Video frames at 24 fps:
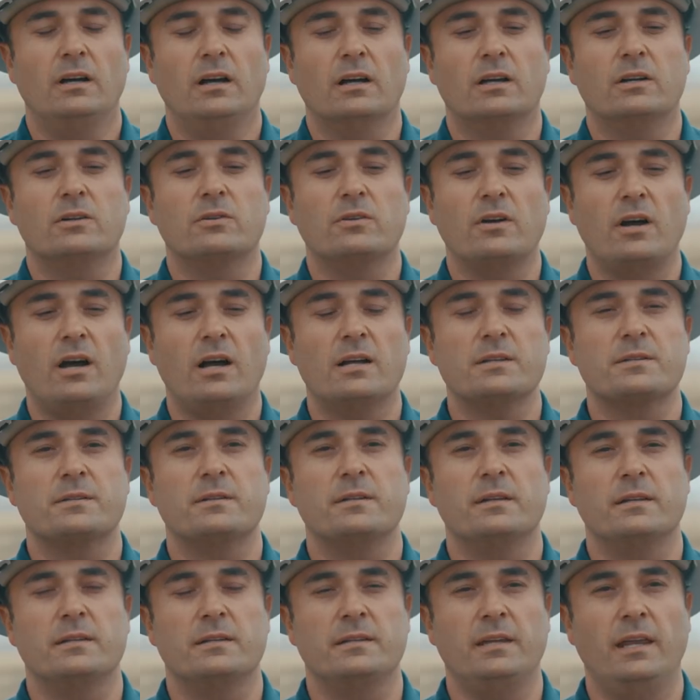across
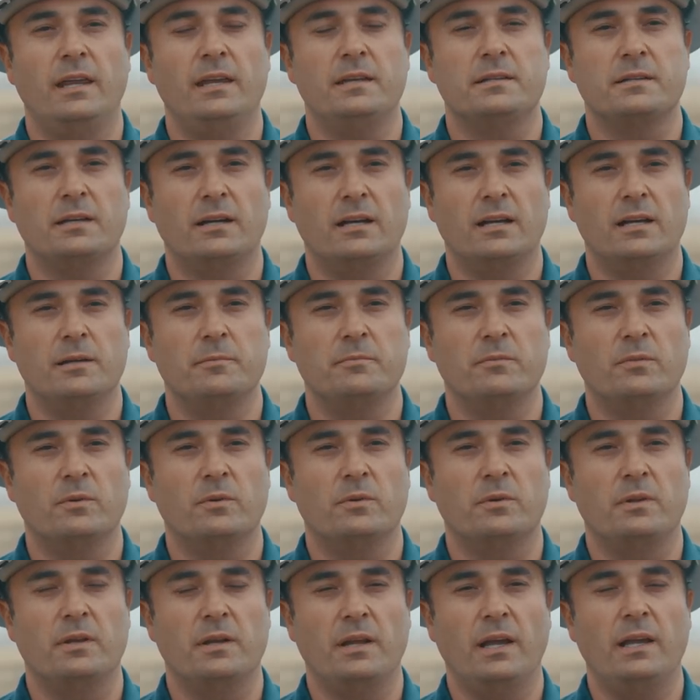the daytime
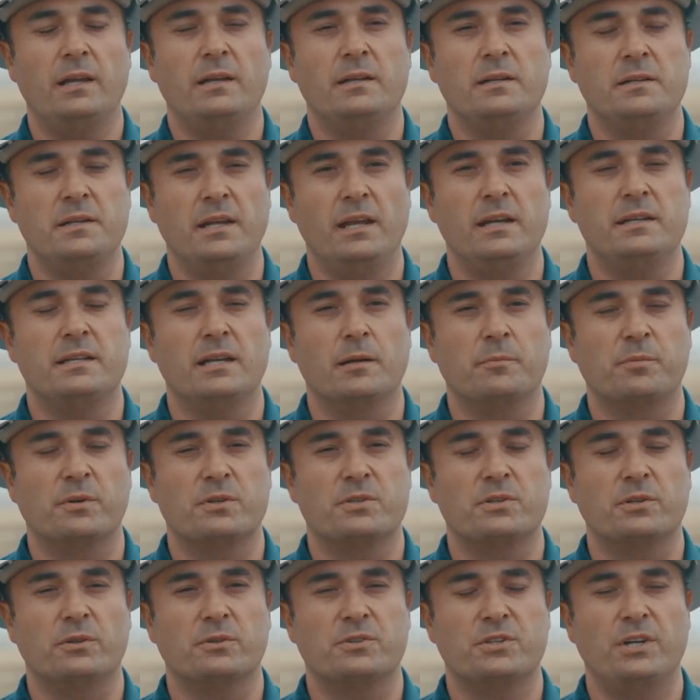with the night and day
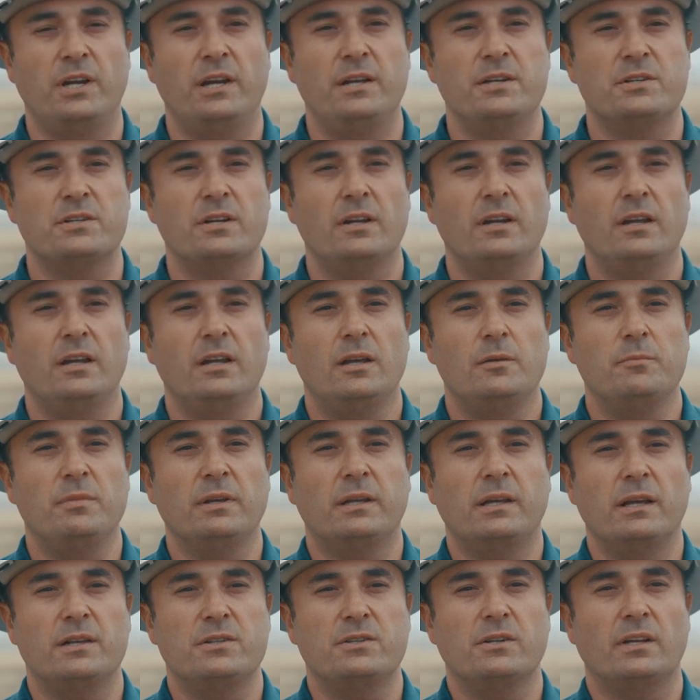temperature change
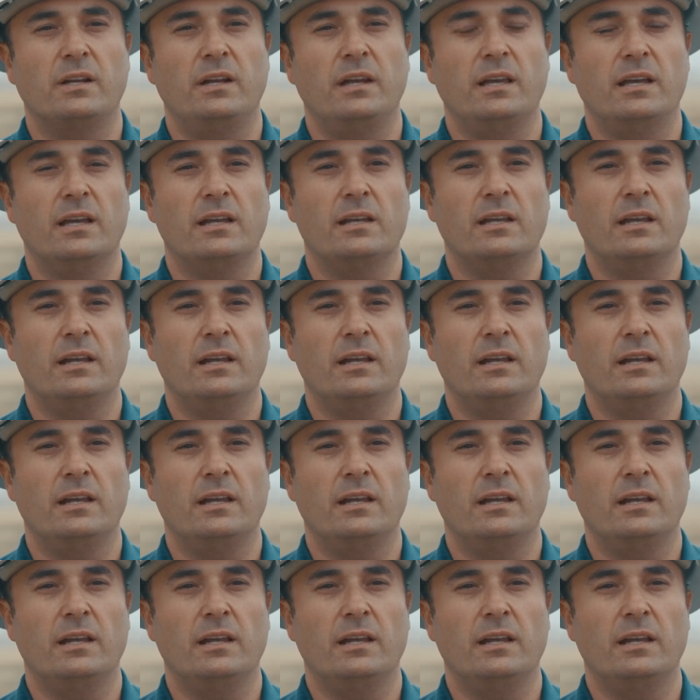because you're going to get